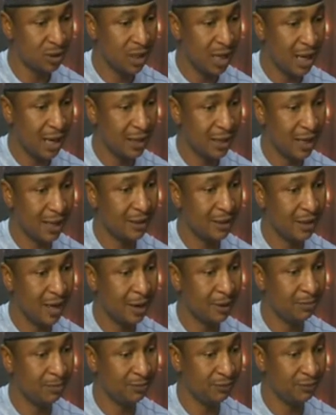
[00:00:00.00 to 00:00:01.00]
I,
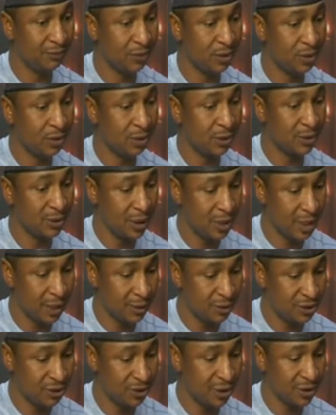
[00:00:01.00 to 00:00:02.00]
I, I'm focused and
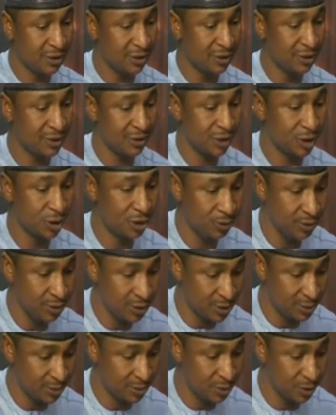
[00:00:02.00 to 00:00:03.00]
I'm stressing
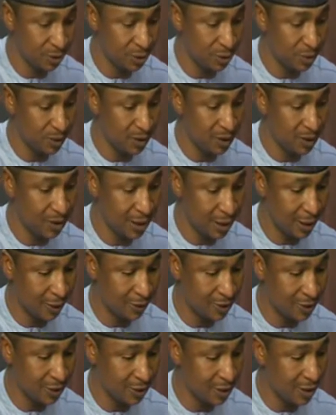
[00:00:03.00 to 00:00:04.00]
security because
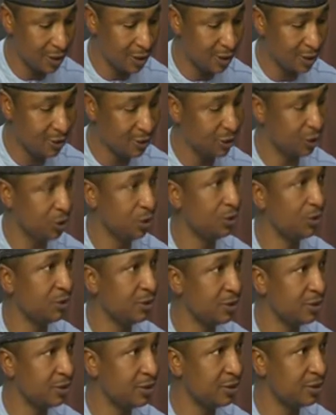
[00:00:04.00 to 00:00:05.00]
without
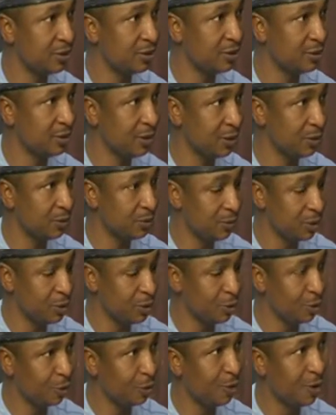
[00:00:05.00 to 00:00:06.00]
security, there will be
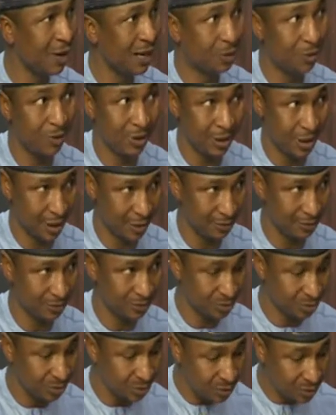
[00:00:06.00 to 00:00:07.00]
no law and order.
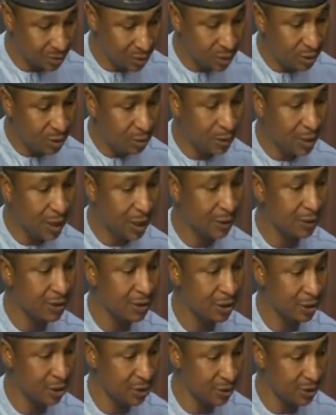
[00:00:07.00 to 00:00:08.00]
Without
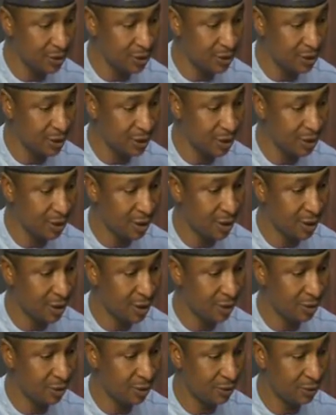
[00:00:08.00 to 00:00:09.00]
security,
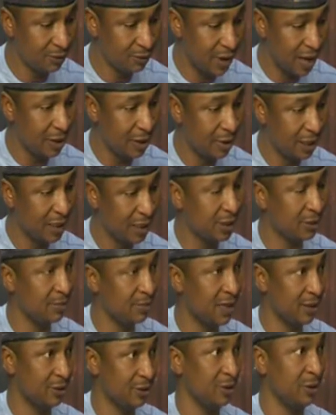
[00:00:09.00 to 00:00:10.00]
you know, violence
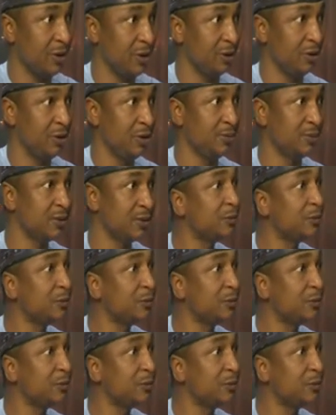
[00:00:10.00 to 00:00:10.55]
might erupt.